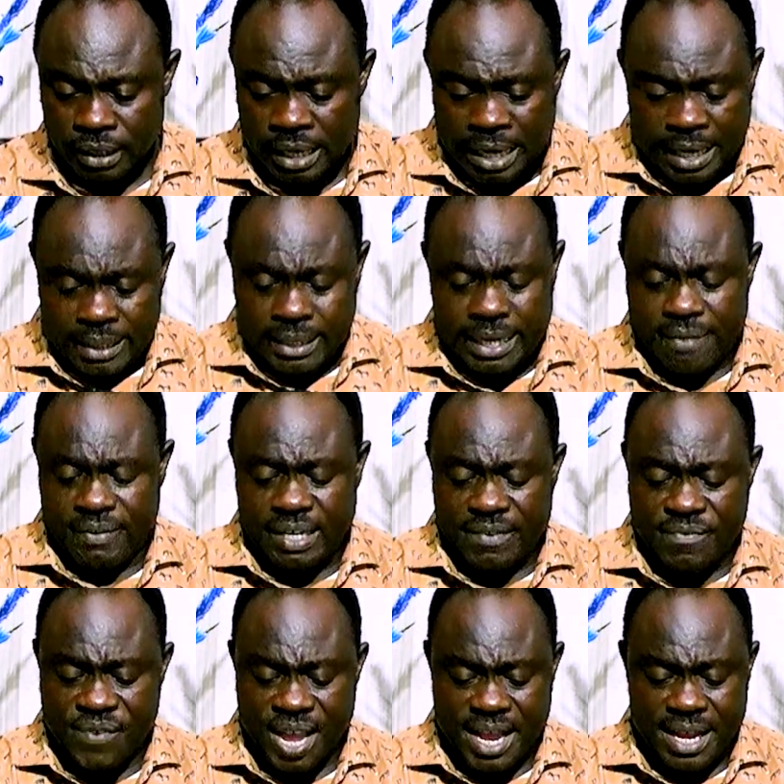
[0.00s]
It's never in
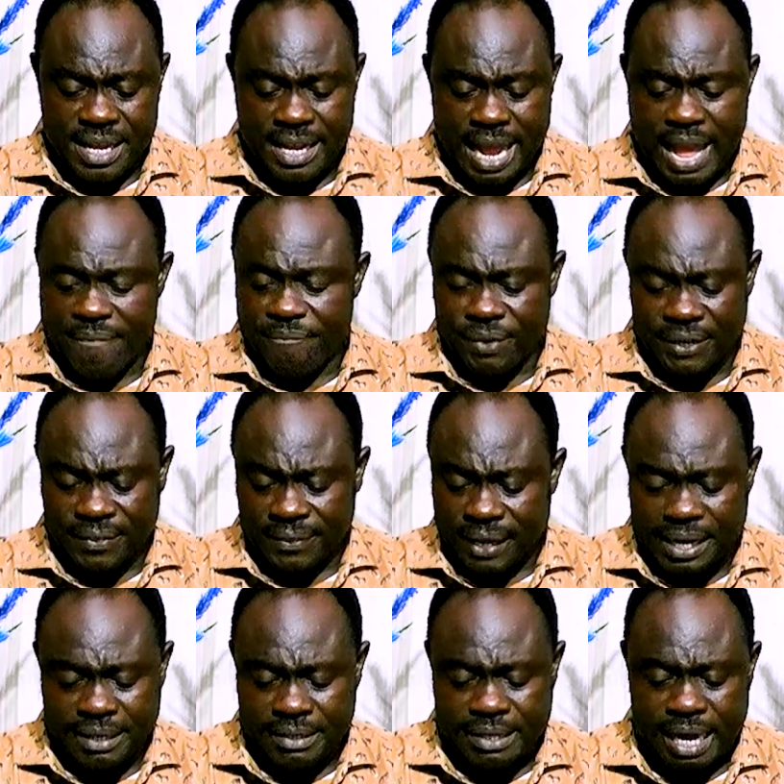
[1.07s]
vain.
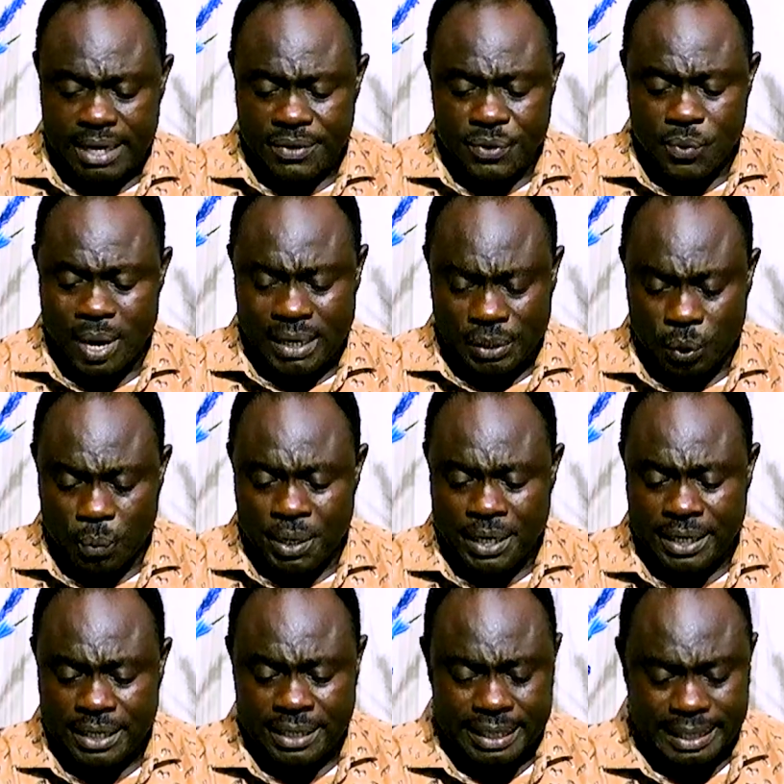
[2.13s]
Everything that you are doing
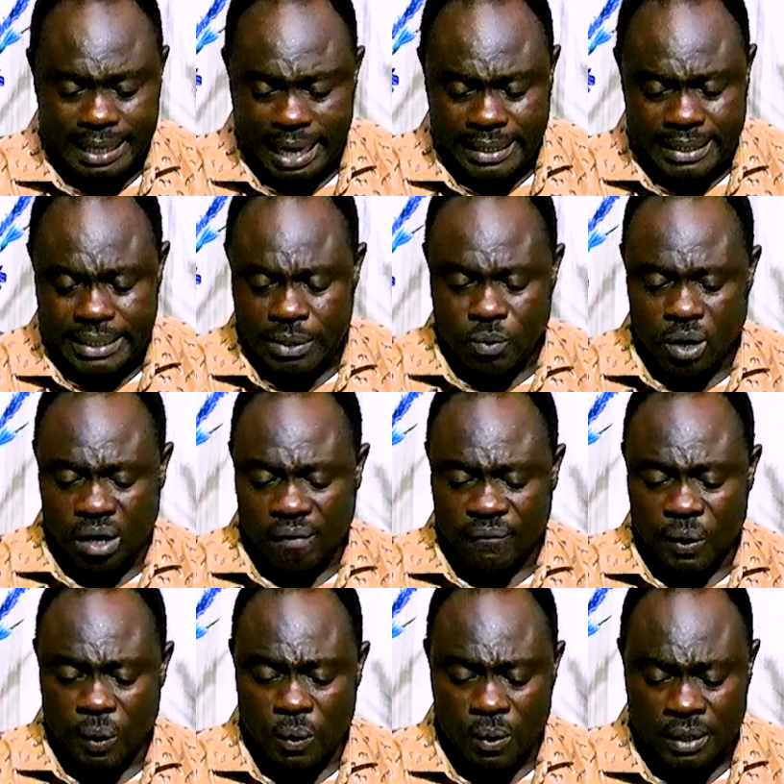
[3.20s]
regarding the work of
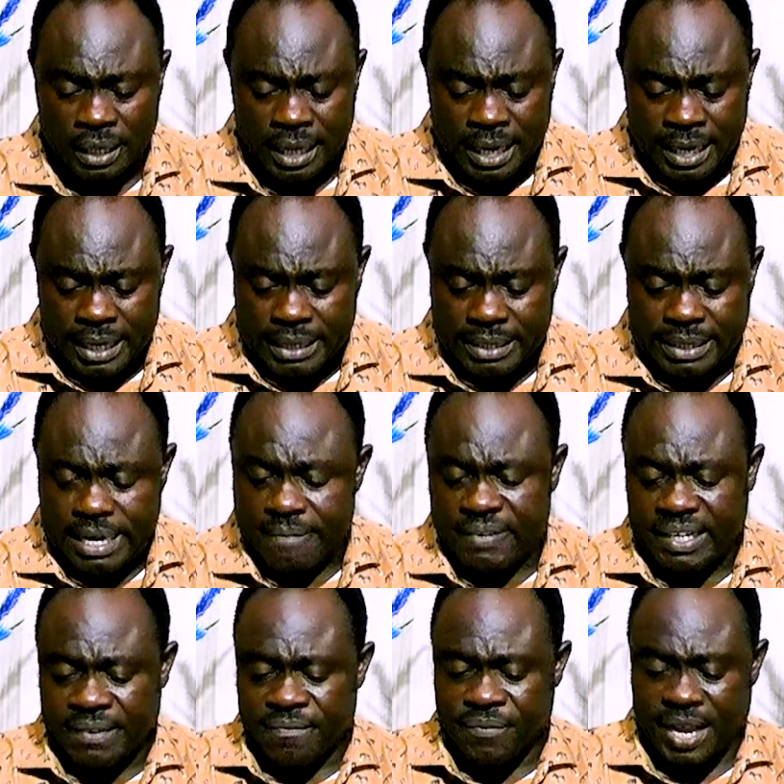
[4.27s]
God is never
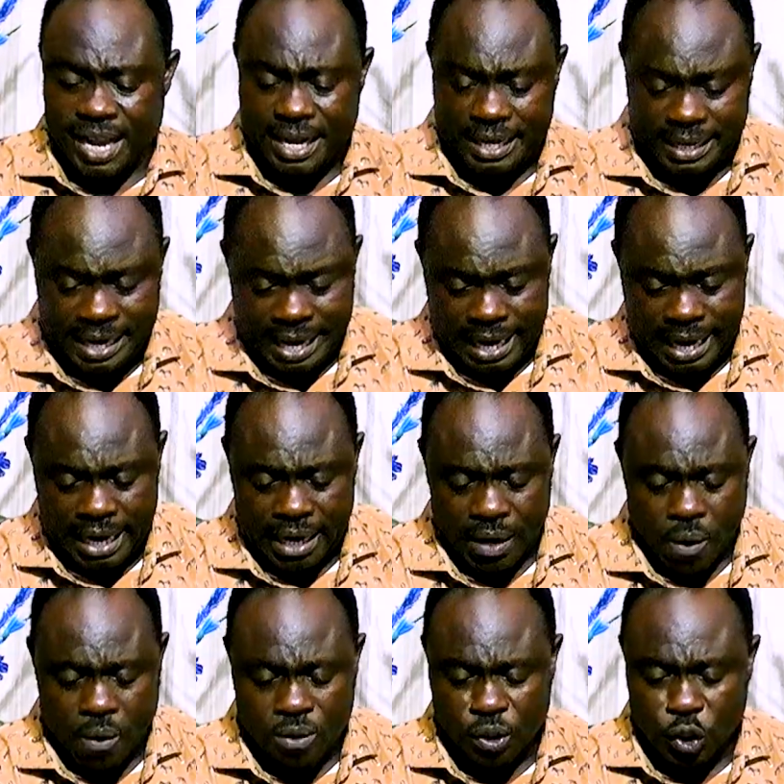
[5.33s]
in vain. They are
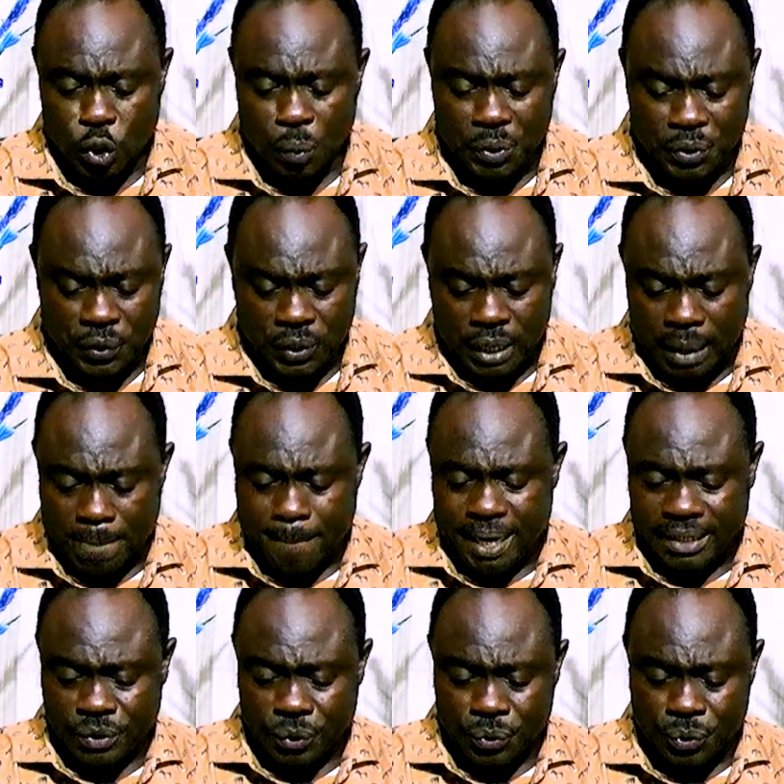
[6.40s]
all going to come back
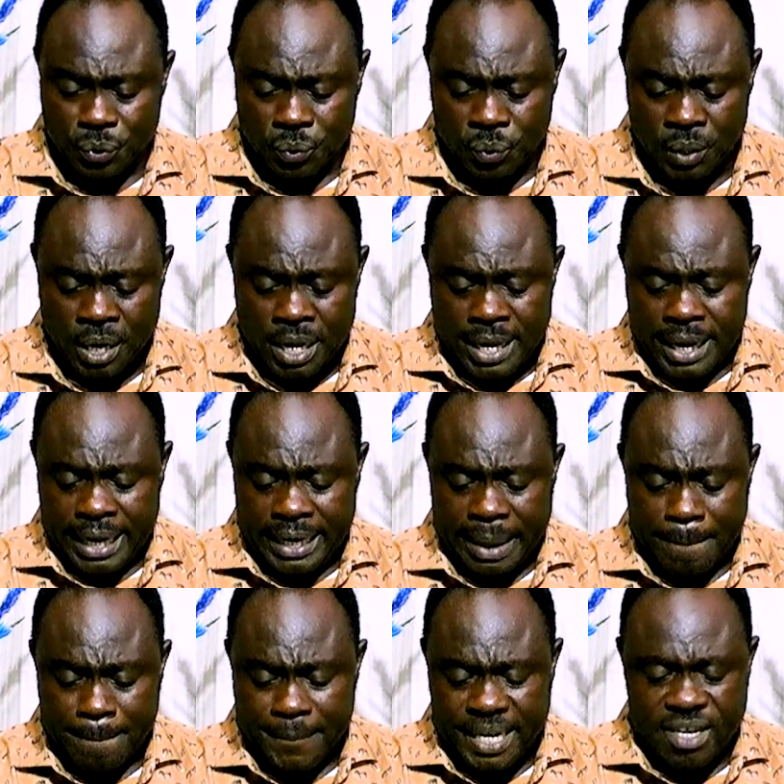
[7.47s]
to you in a
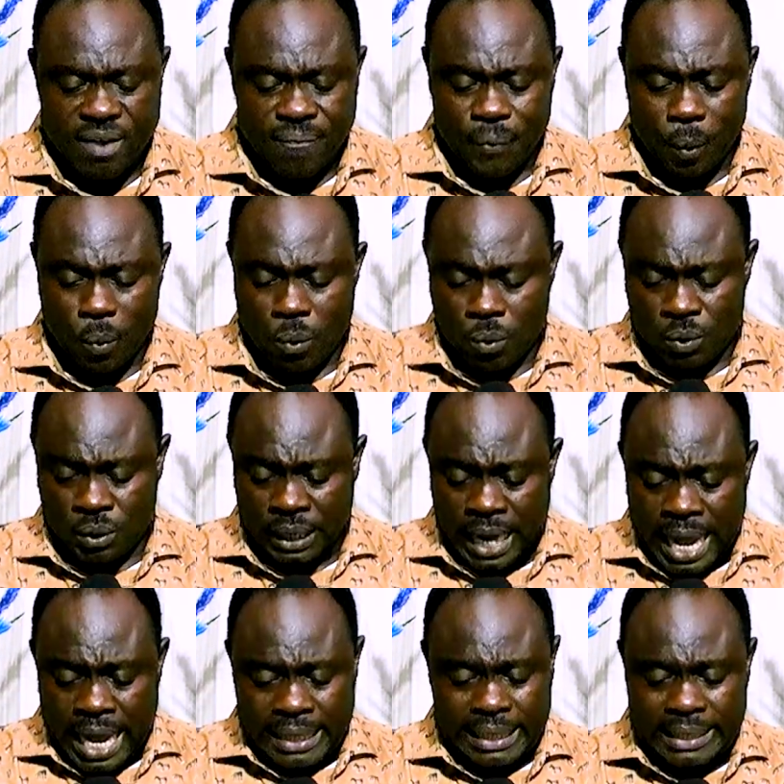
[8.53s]
millionfold.
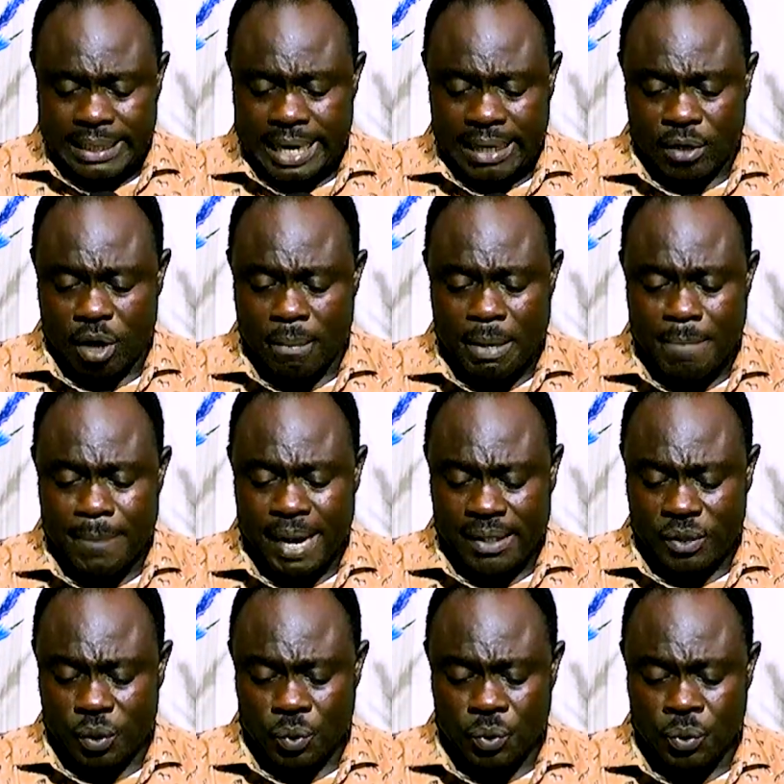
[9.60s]
And as they are coming back
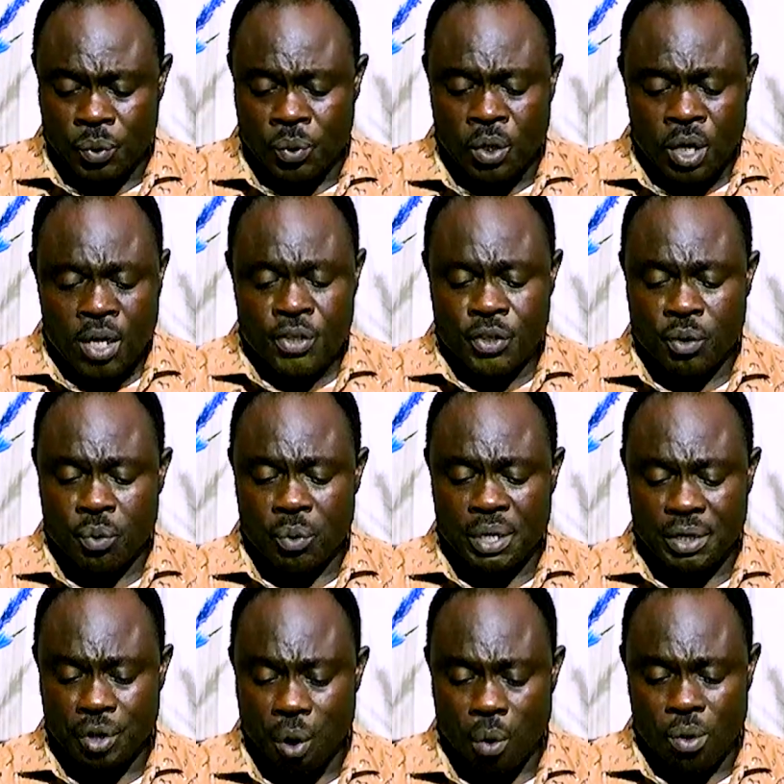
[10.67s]
to you, you will
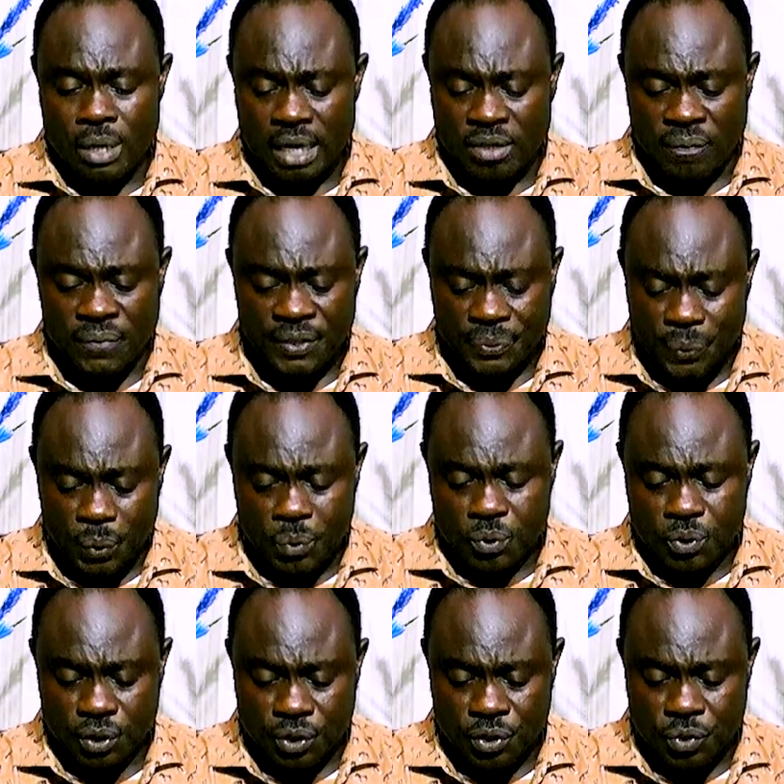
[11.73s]
know that of a truth,
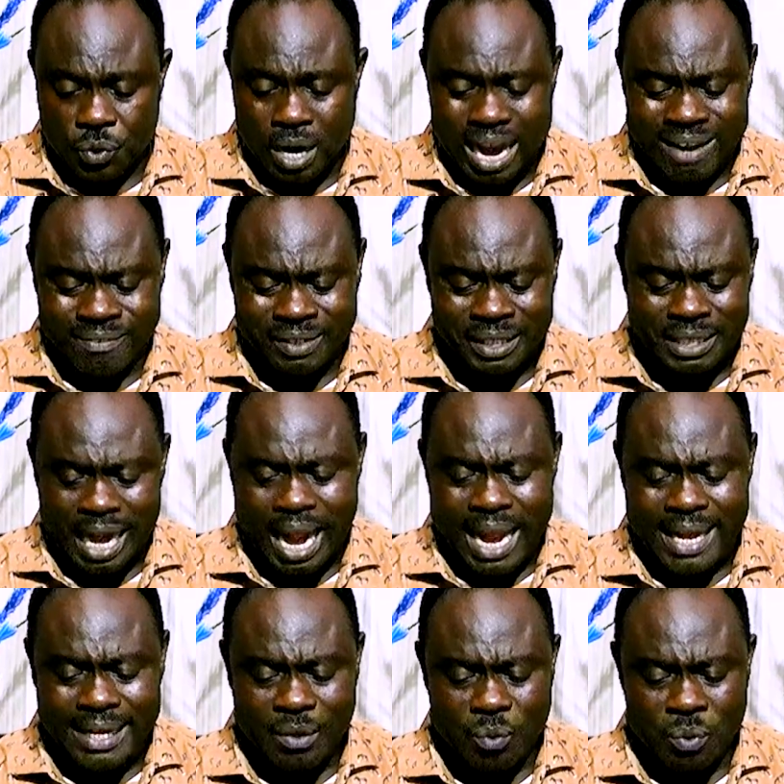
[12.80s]
you have
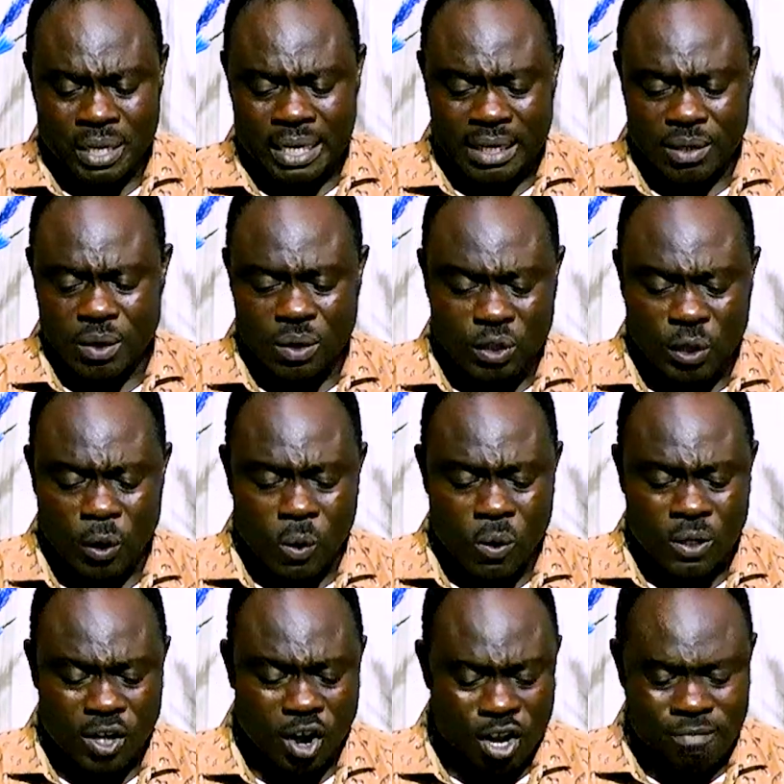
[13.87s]
dined with the Lord God
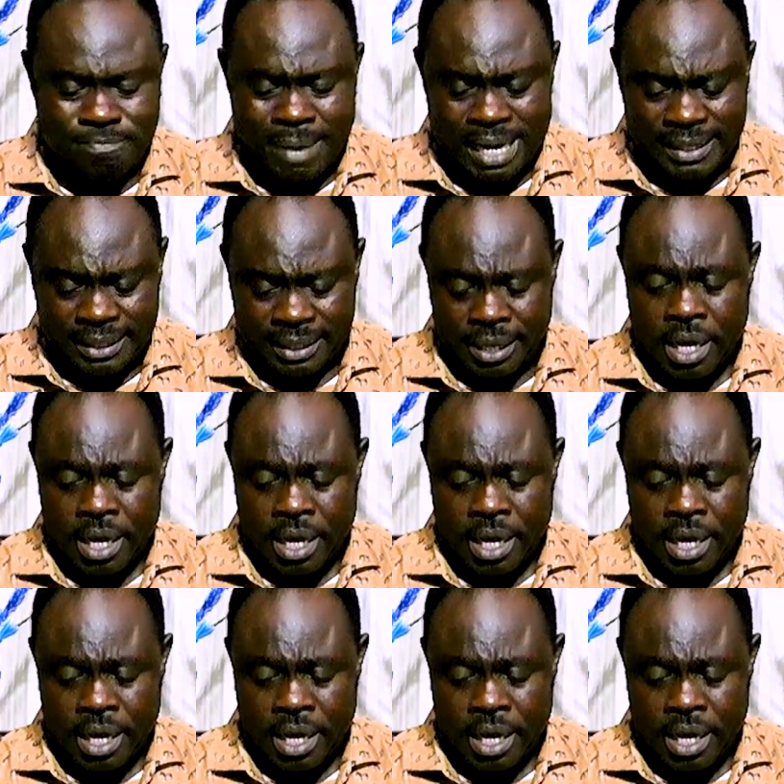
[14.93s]
Almighty.